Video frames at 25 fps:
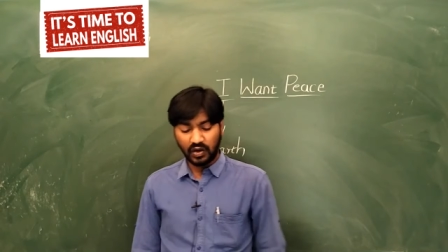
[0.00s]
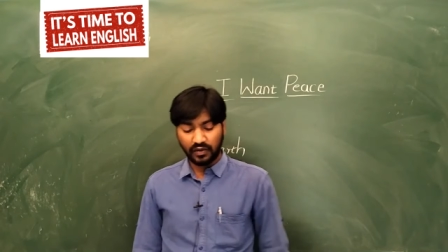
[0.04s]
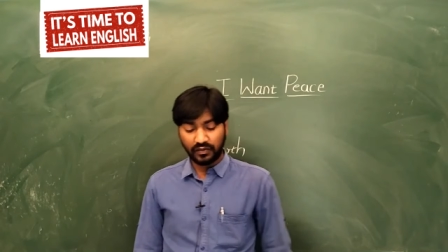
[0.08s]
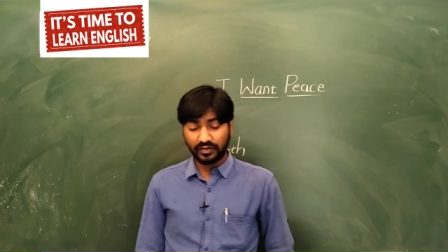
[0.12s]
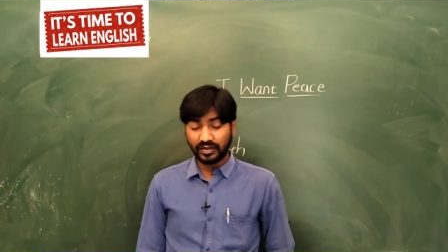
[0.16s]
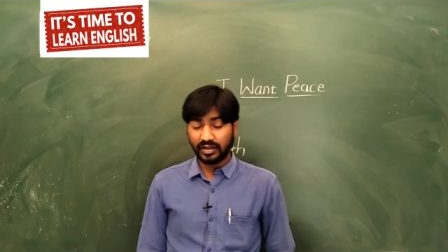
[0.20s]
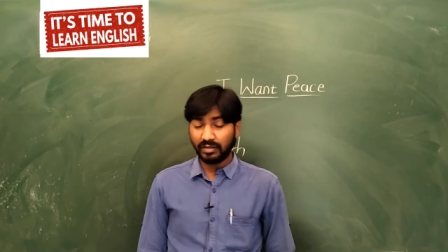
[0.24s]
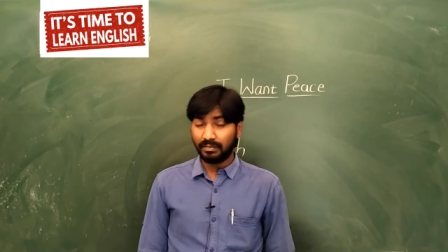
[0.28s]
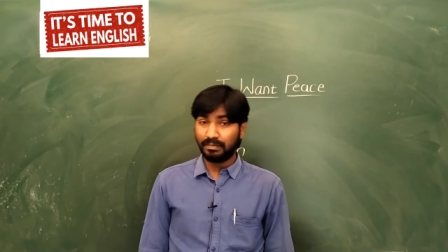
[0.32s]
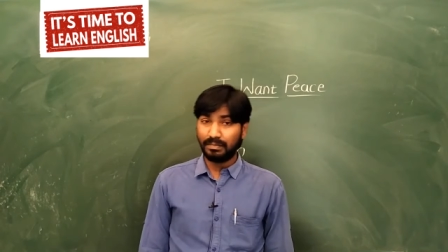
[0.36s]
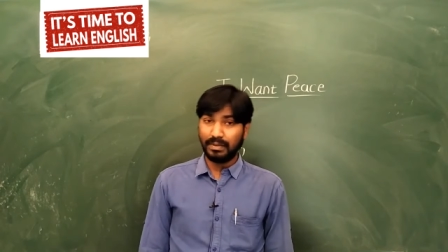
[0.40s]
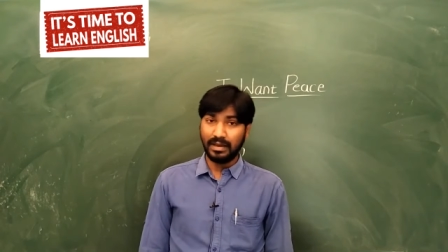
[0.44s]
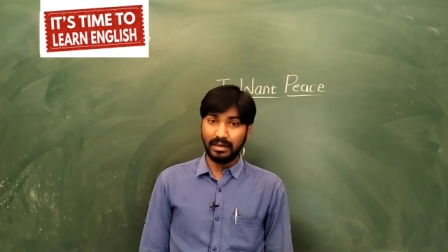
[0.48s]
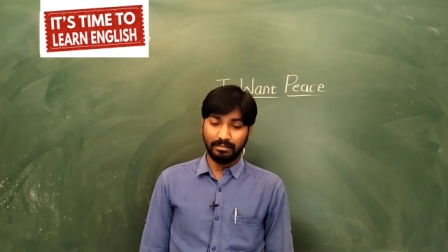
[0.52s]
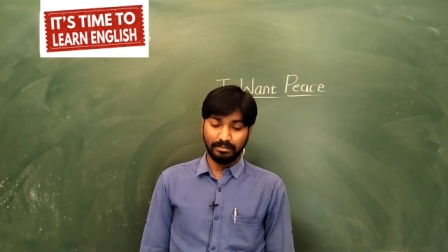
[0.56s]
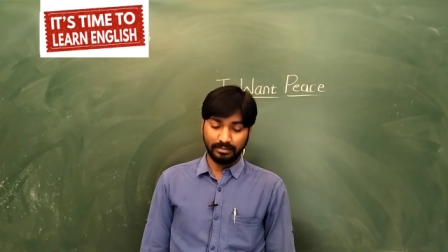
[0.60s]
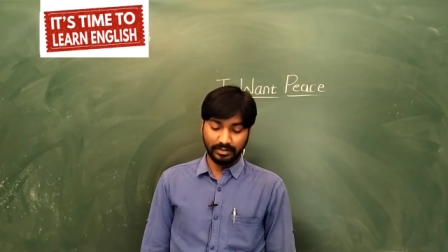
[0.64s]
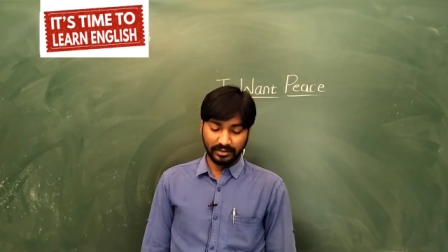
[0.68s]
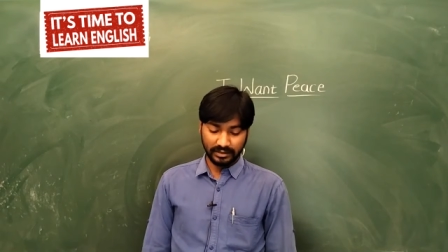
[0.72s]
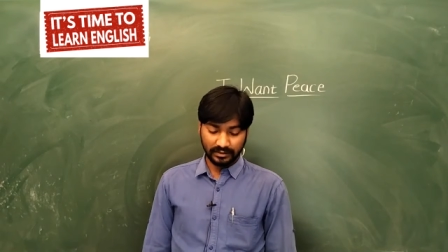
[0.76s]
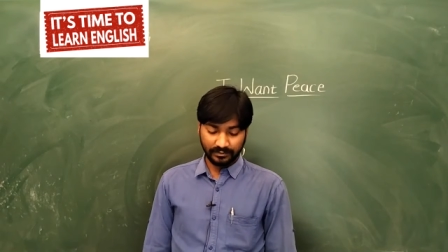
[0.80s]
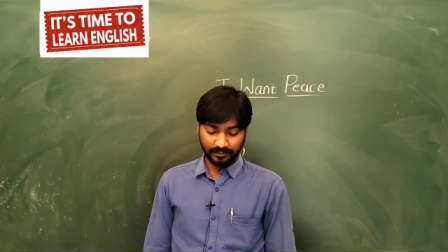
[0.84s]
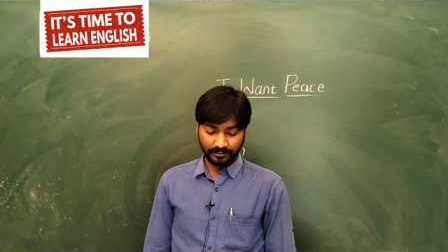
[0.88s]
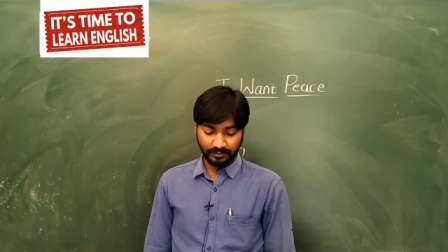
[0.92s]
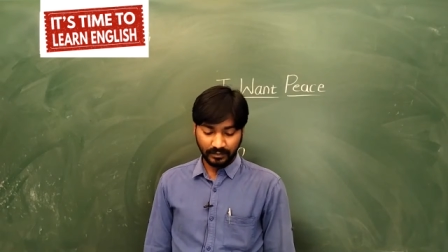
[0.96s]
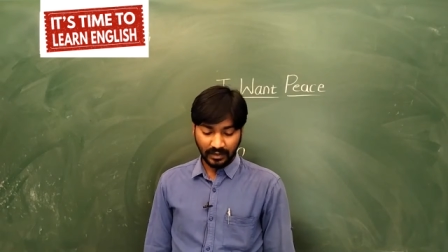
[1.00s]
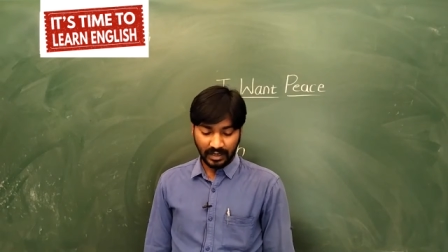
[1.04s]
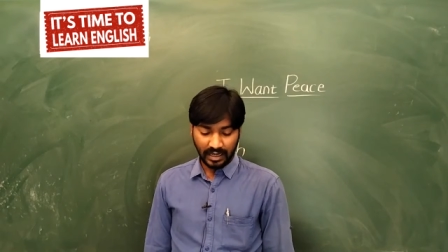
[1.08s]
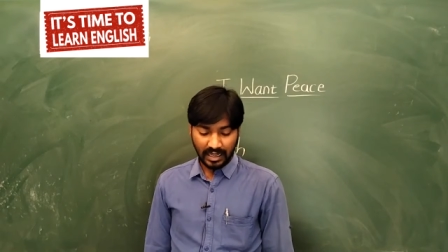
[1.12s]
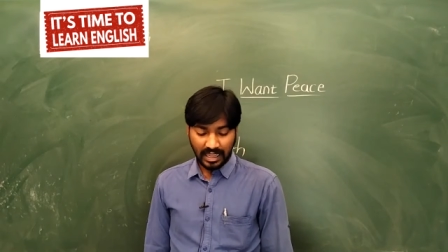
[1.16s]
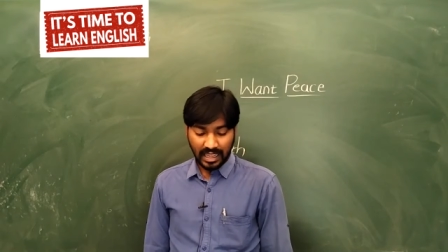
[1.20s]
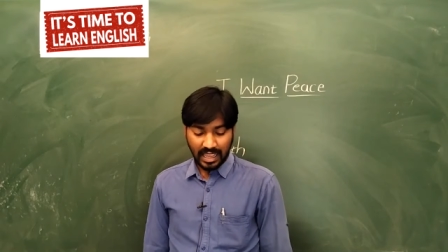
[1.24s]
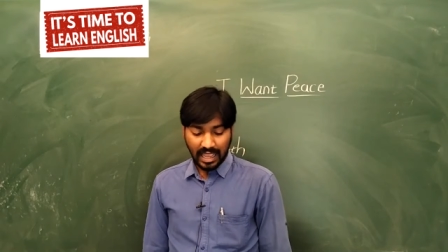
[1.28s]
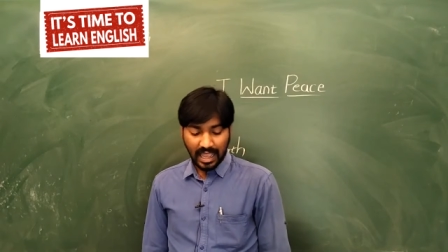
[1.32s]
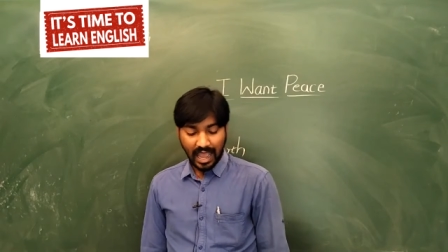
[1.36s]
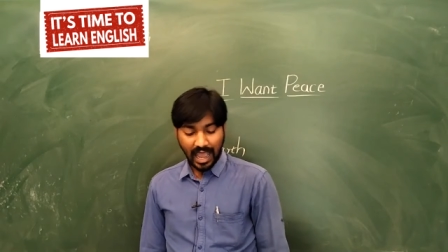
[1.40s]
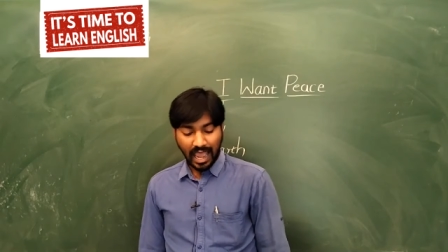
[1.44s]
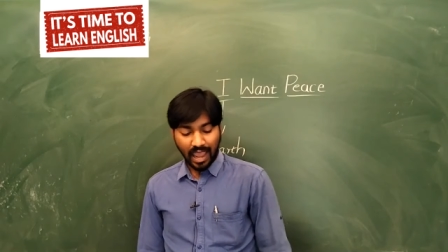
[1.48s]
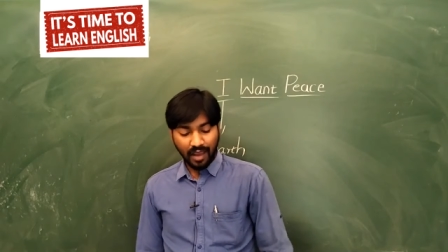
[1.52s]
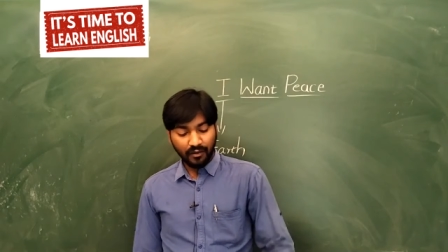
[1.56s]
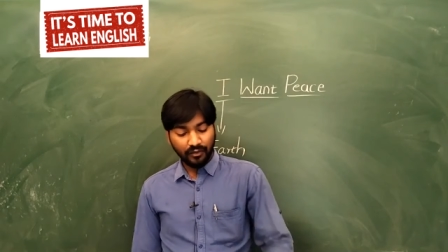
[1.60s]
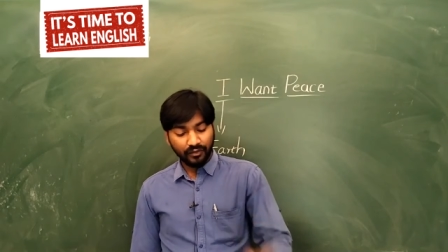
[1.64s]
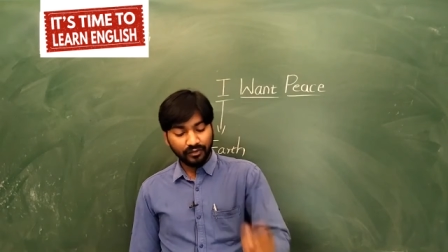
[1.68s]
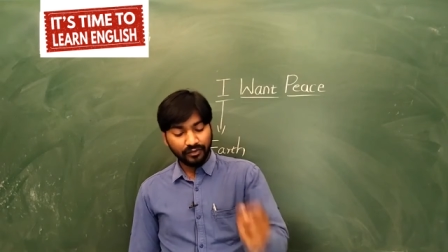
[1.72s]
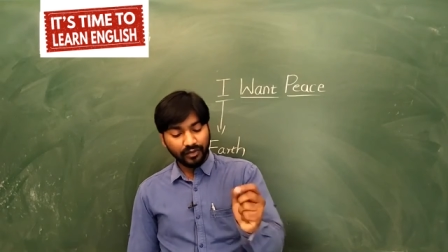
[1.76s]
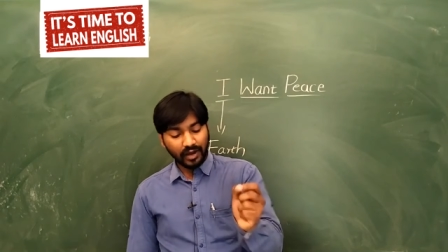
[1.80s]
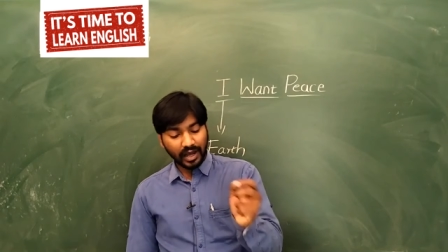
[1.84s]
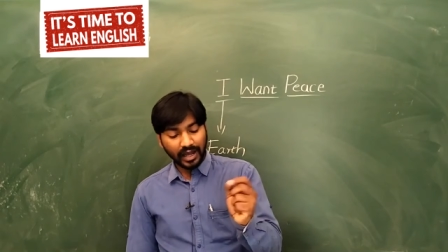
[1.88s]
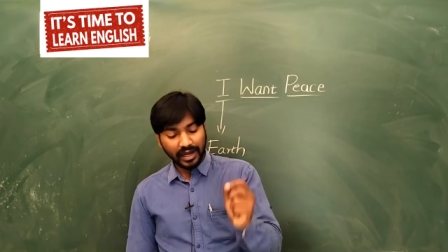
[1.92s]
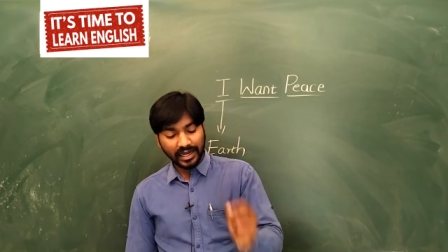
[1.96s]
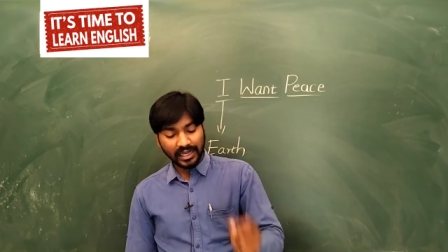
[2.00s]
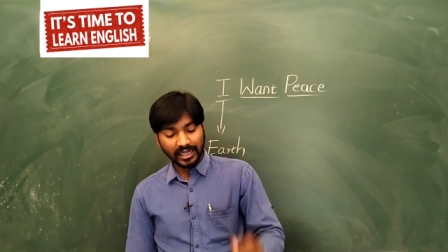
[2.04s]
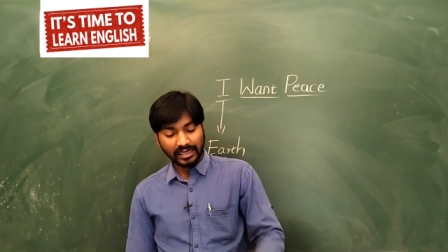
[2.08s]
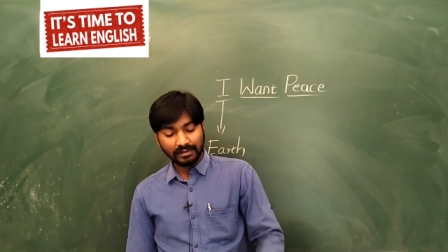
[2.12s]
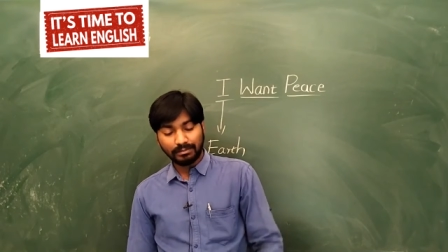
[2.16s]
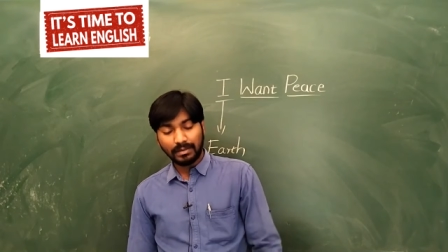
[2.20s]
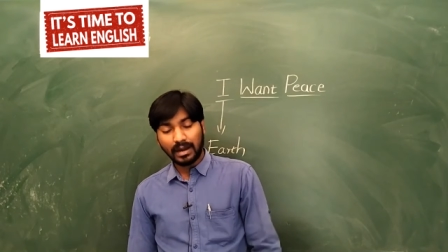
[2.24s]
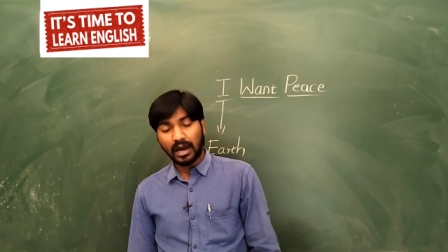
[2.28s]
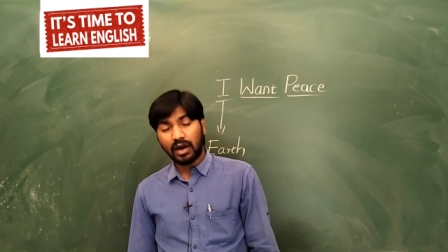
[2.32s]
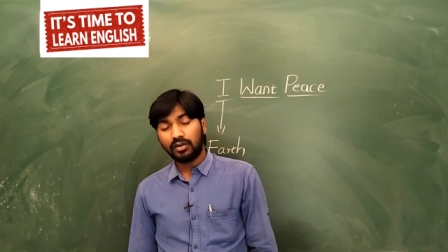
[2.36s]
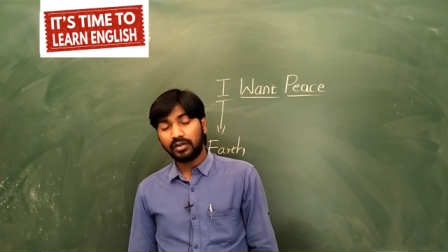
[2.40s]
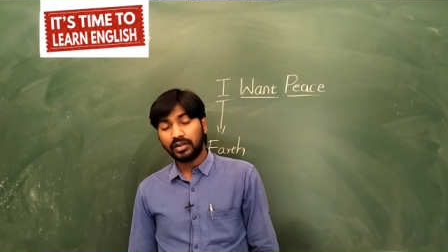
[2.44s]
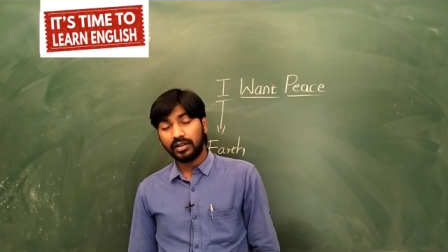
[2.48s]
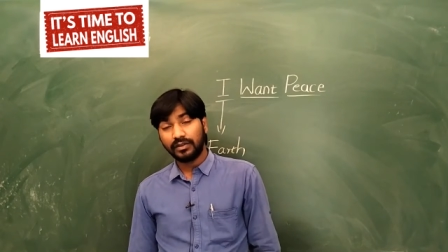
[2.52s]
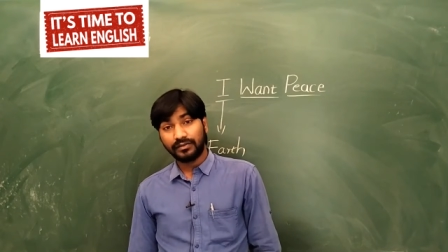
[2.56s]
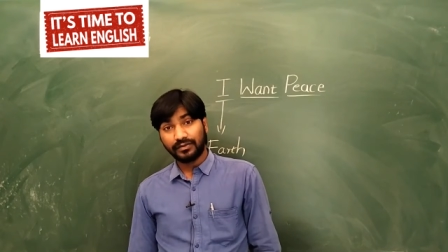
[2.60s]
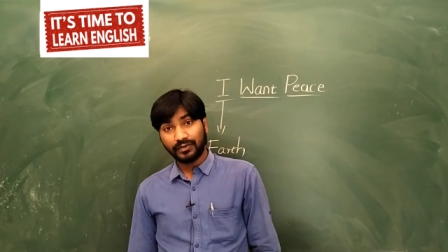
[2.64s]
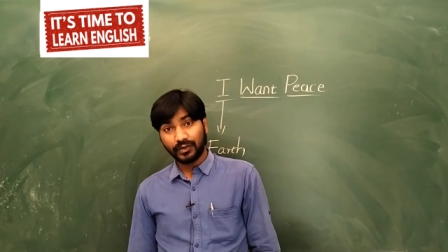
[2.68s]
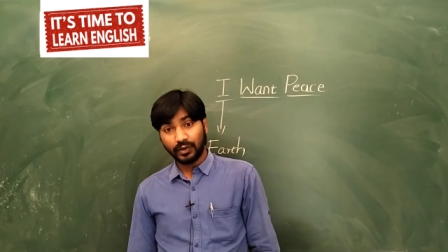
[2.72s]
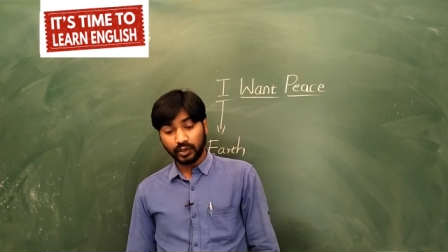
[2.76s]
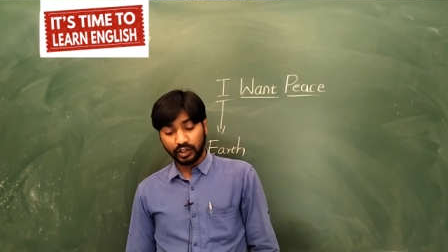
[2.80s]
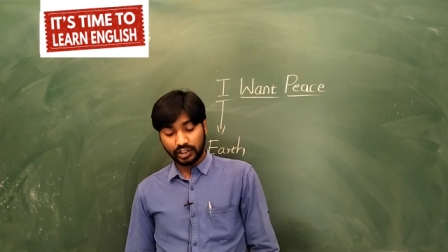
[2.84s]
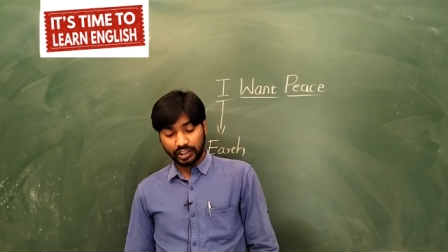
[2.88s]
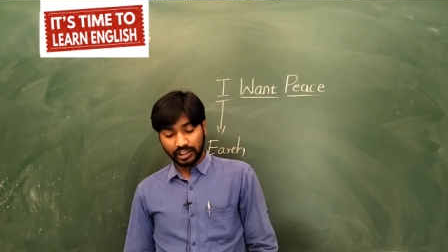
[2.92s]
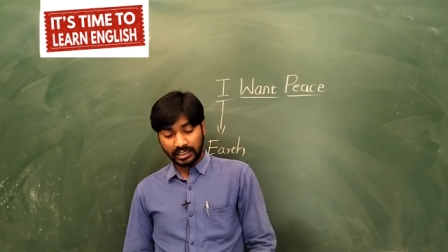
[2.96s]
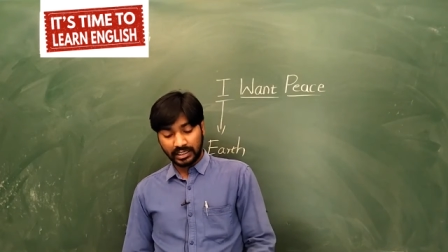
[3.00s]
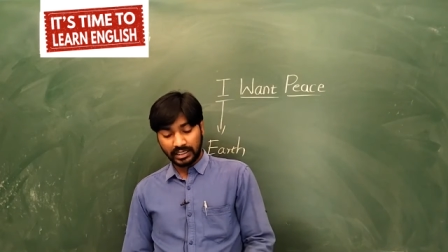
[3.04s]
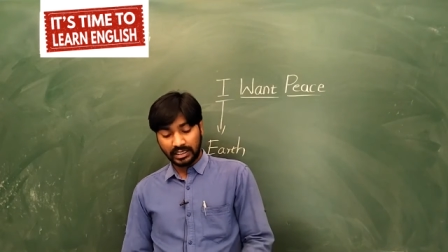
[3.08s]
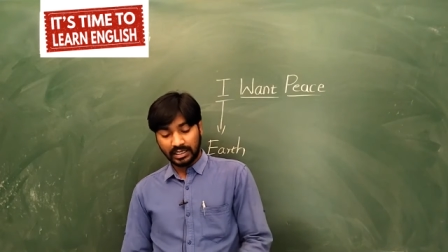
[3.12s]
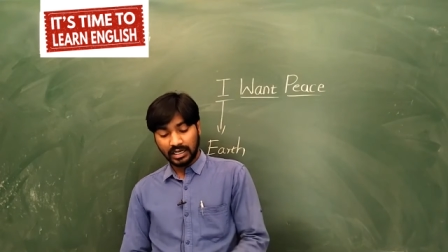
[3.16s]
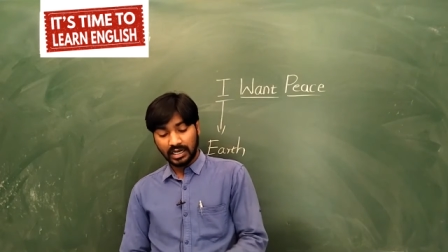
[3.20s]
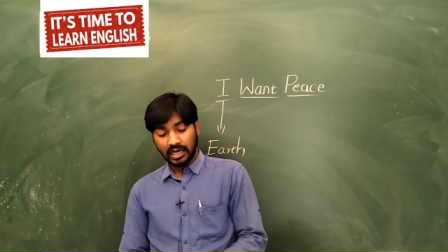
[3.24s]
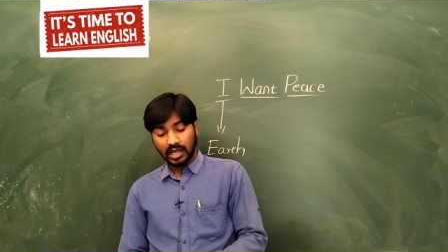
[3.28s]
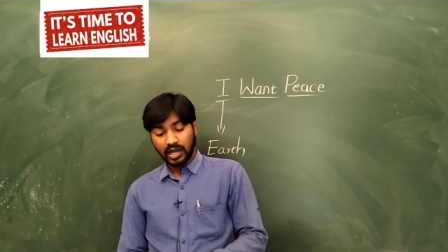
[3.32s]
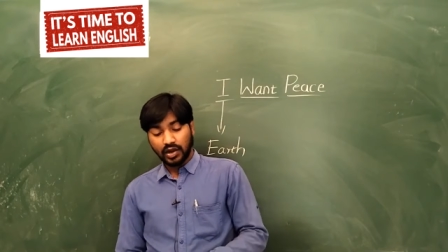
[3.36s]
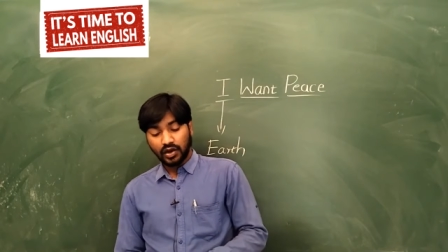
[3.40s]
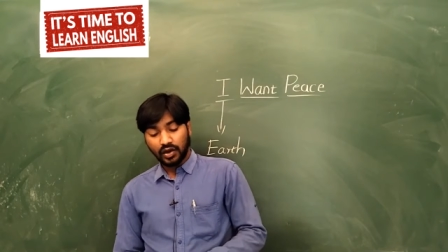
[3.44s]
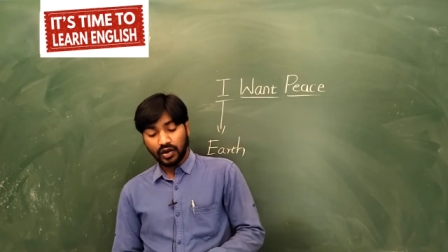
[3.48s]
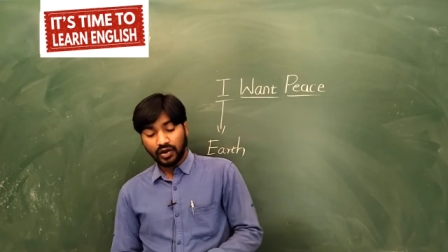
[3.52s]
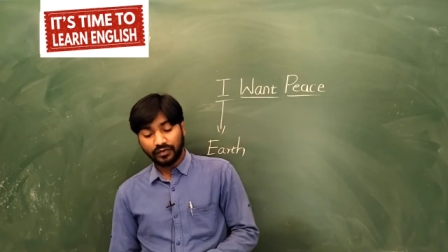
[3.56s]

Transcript: of the people. I worry about the future